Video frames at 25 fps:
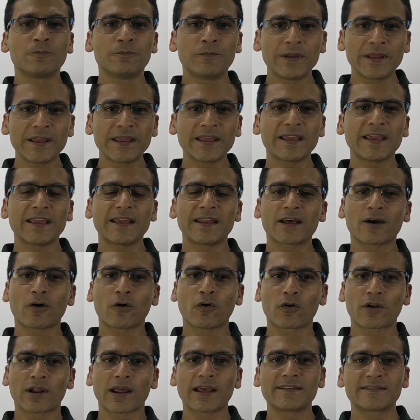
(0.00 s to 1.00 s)
be in a
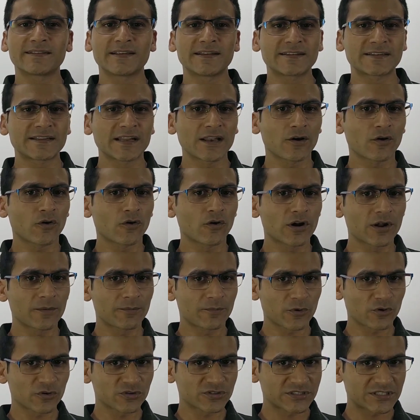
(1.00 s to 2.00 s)
horizontal or a
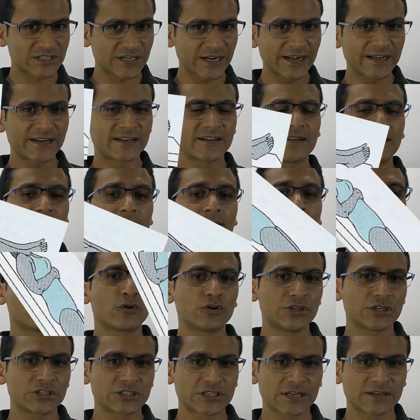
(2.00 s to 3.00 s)
prostrate
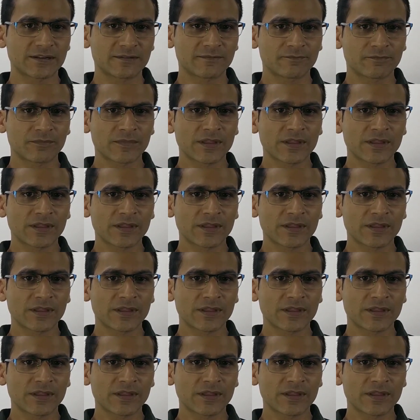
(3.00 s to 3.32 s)
position.